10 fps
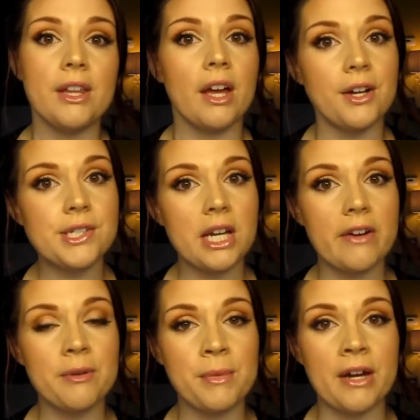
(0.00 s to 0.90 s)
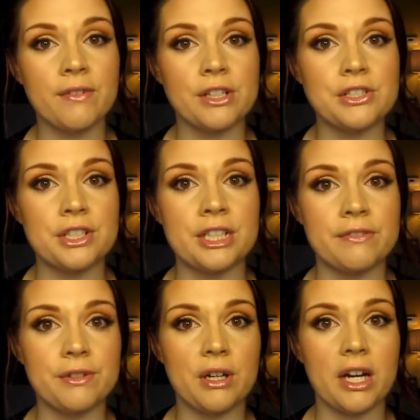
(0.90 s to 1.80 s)
They also have a matte version
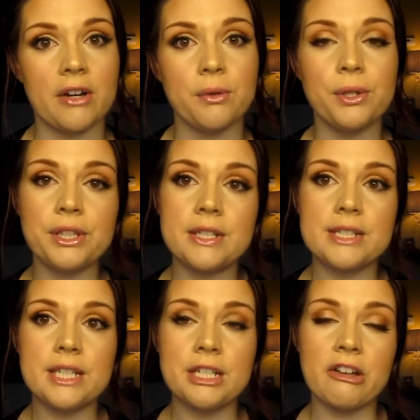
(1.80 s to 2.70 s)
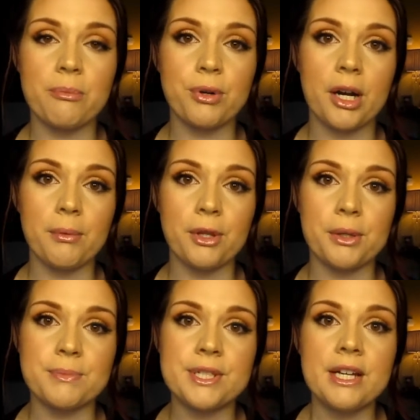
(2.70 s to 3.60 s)
if you have oily skin, you have
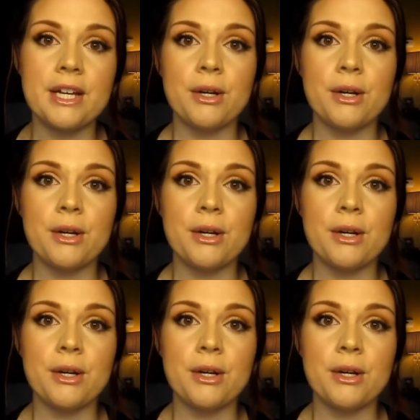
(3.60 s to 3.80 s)
problems